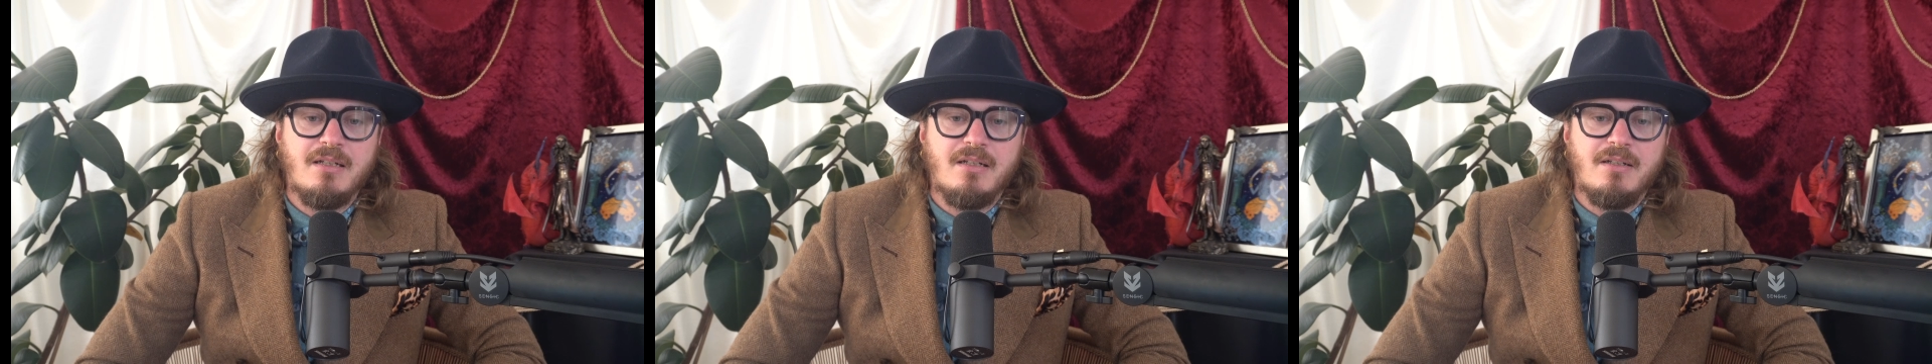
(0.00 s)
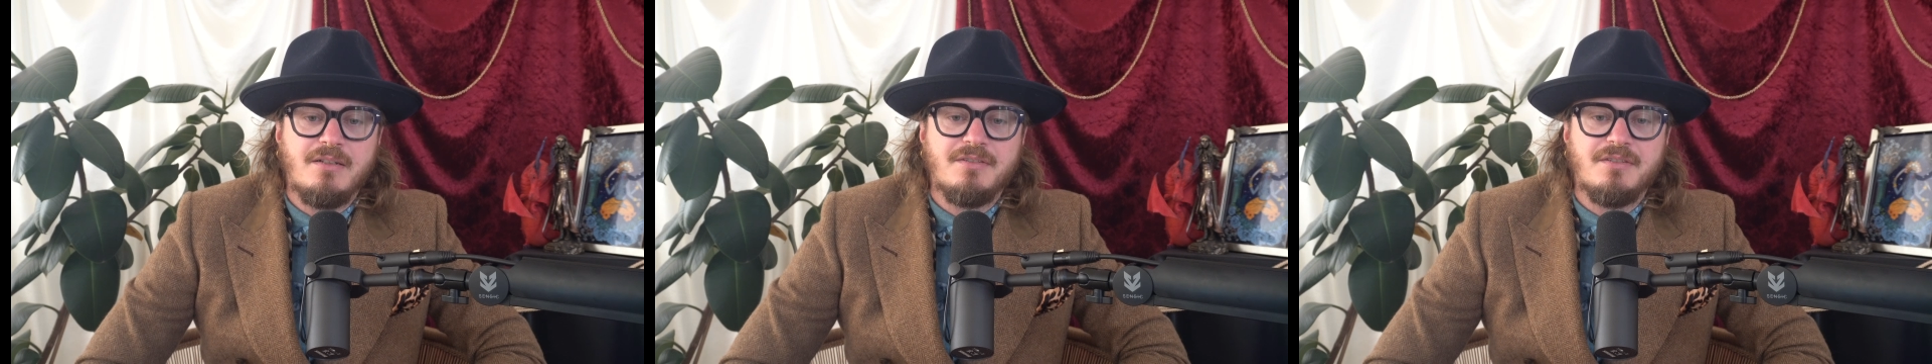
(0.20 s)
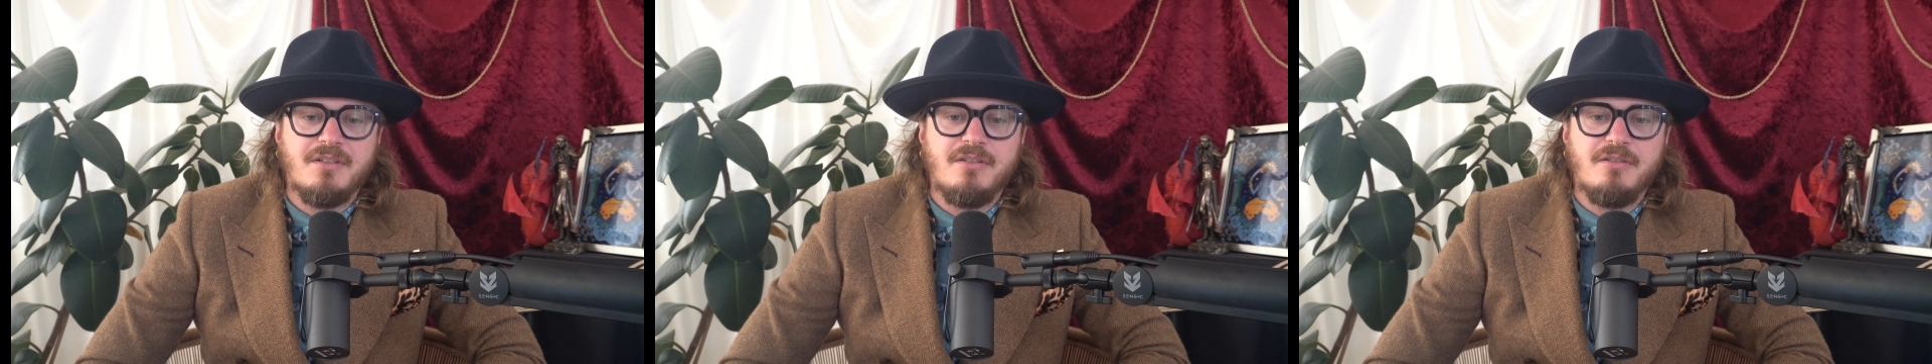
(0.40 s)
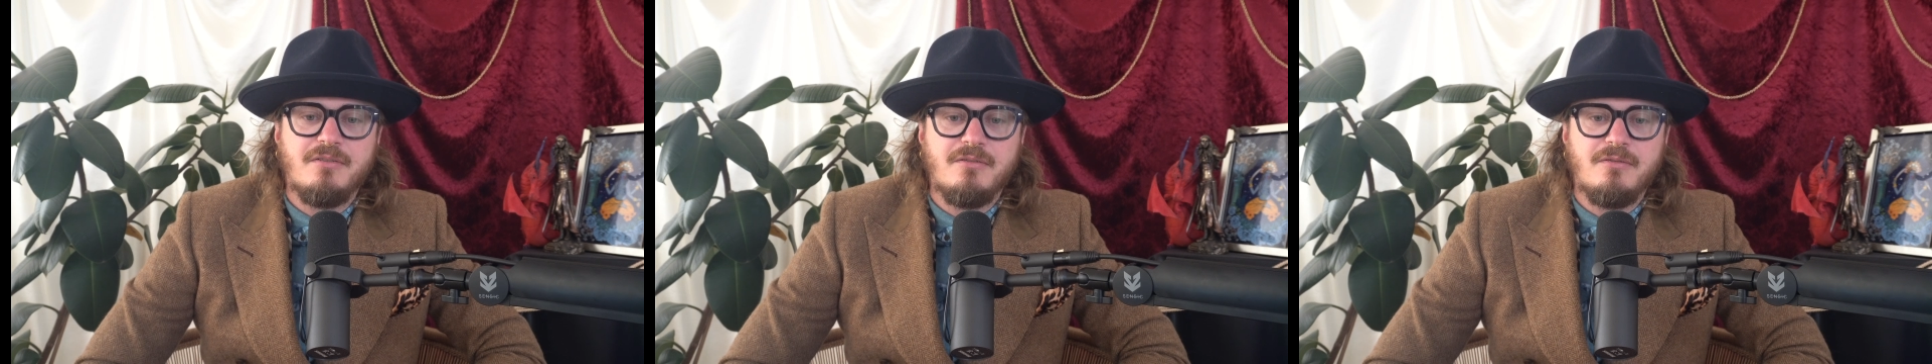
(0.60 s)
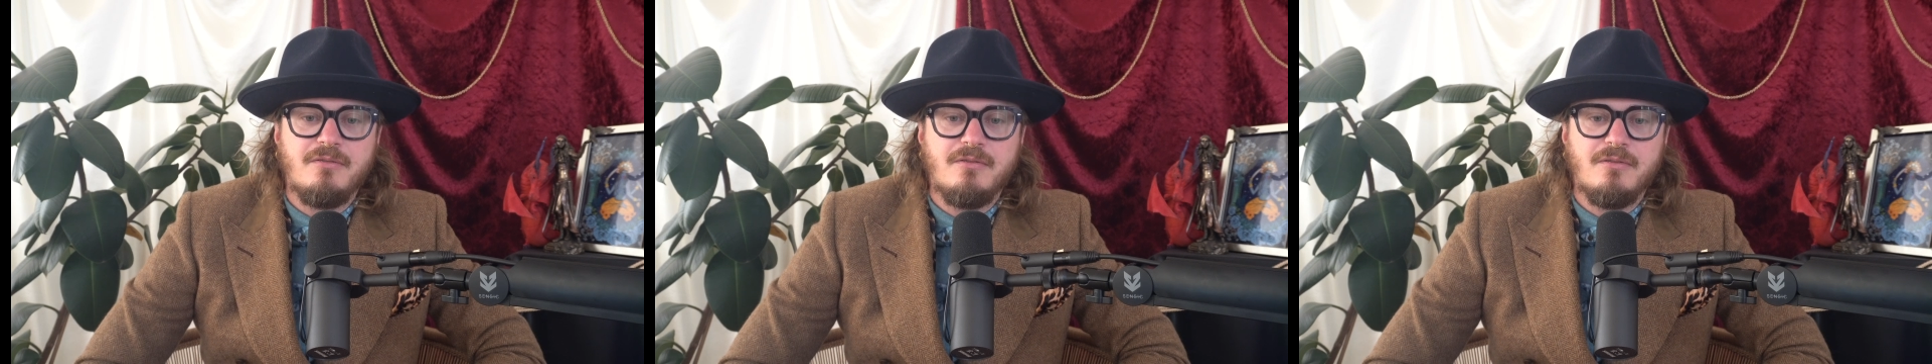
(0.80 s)

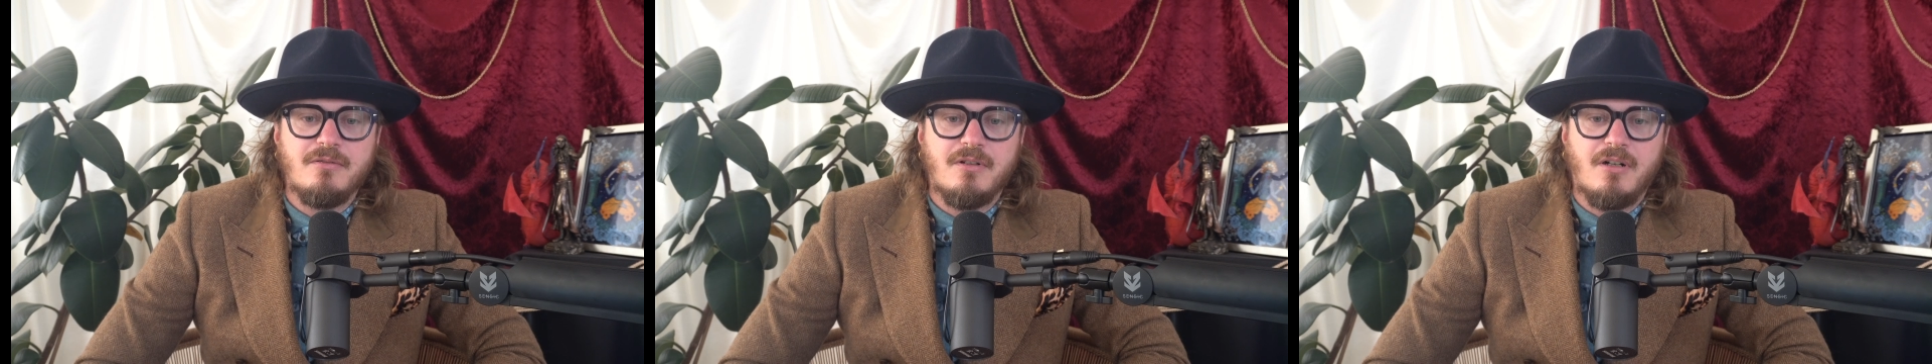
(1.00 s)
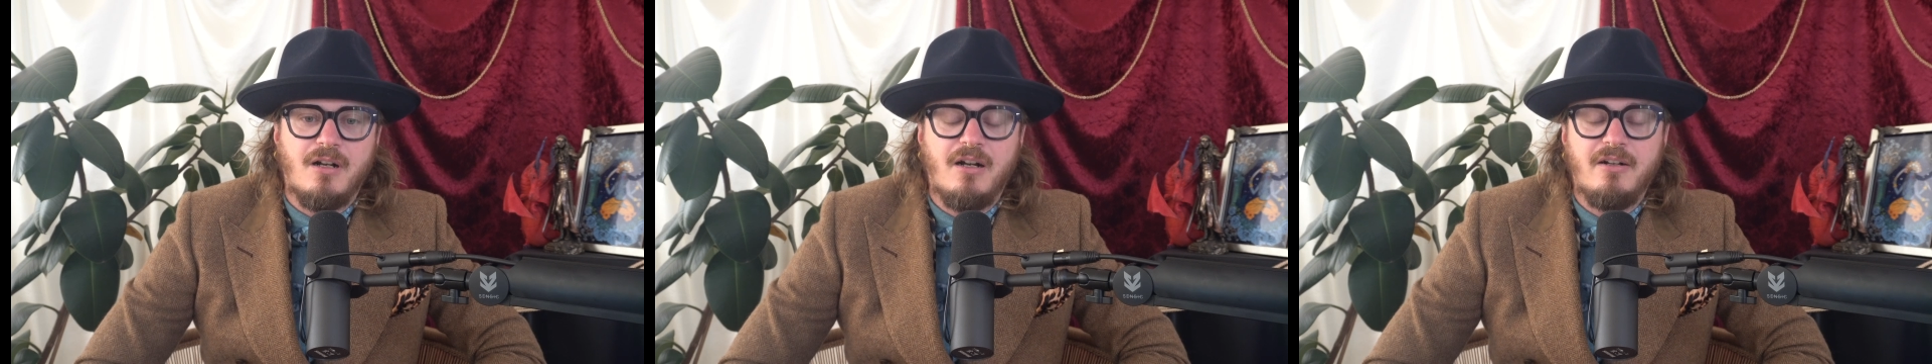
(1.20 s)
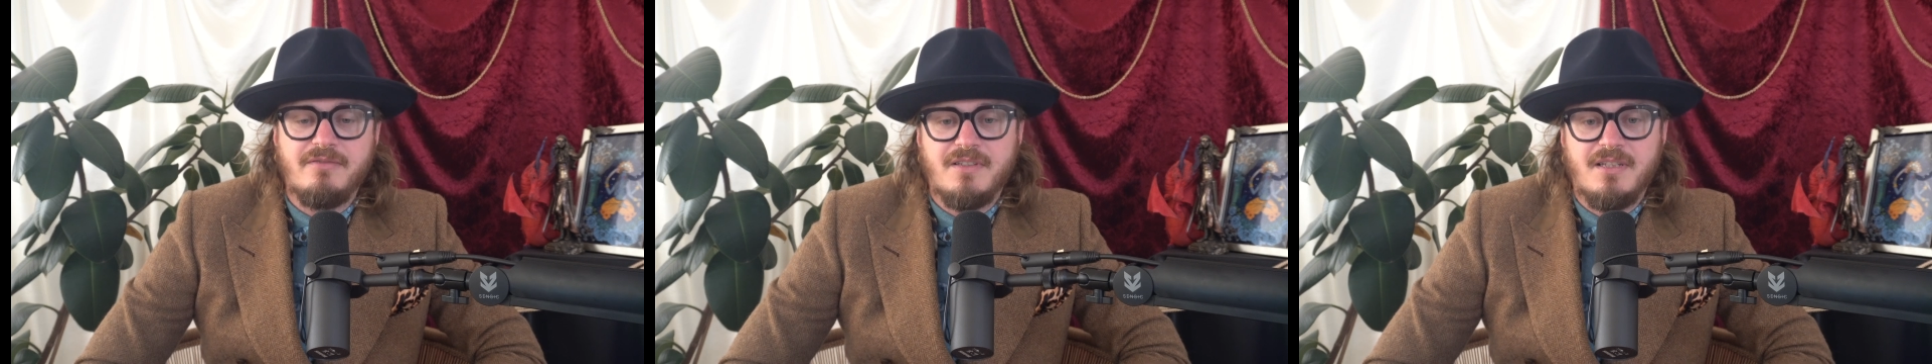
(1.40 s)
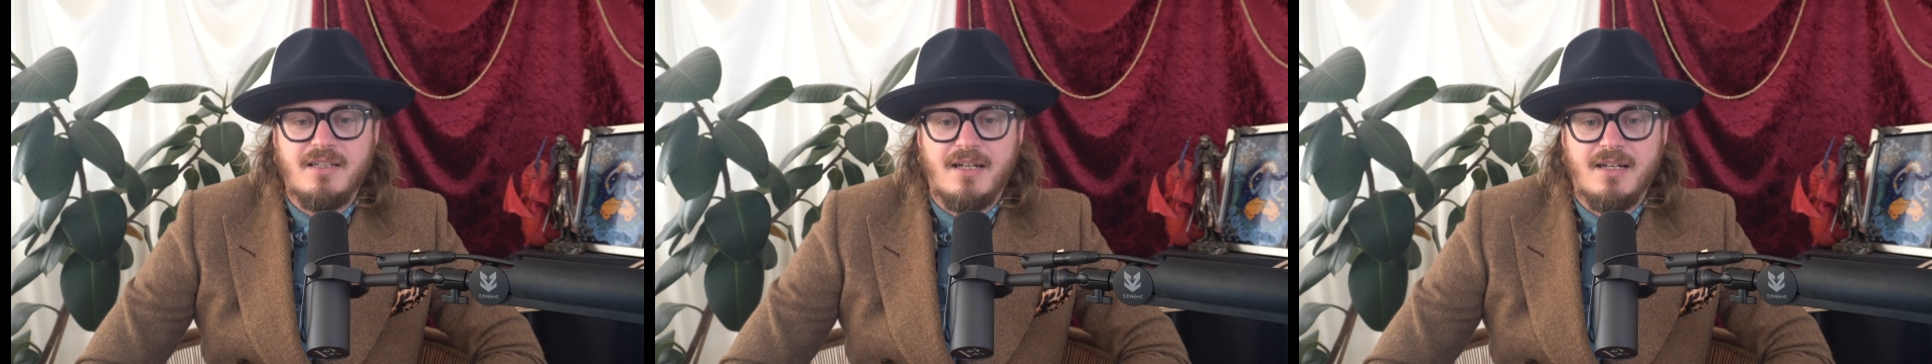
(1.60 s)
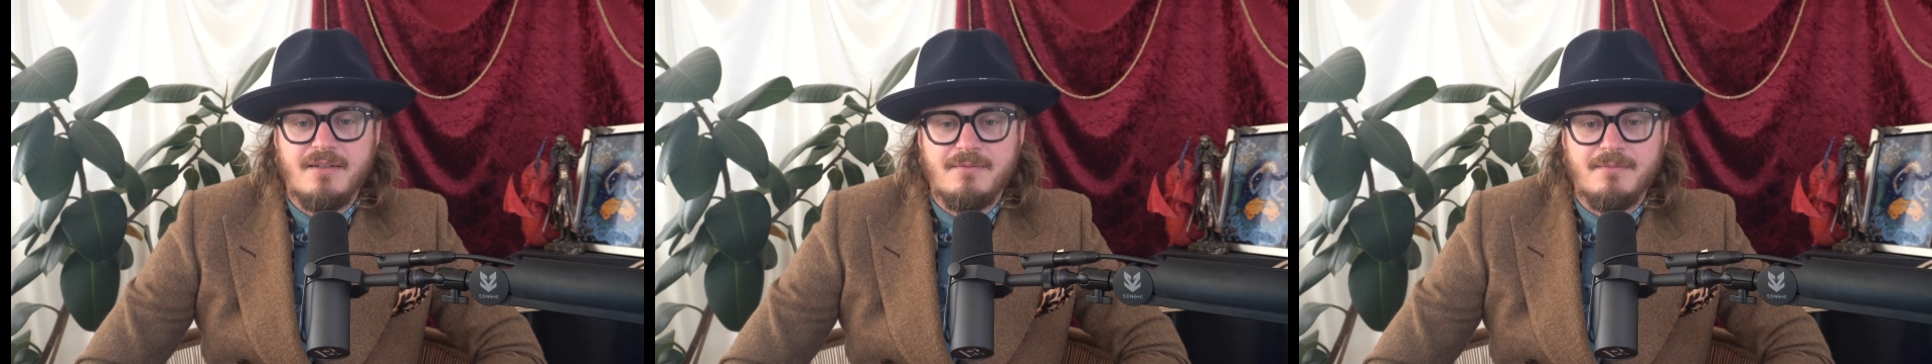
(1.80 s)
So after
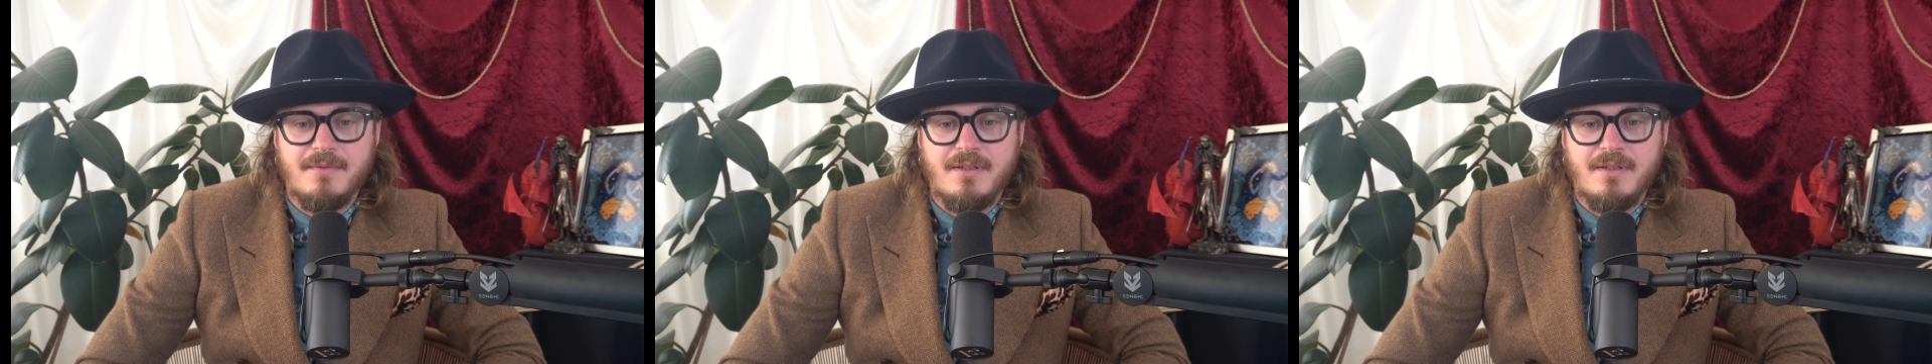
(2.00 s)
that,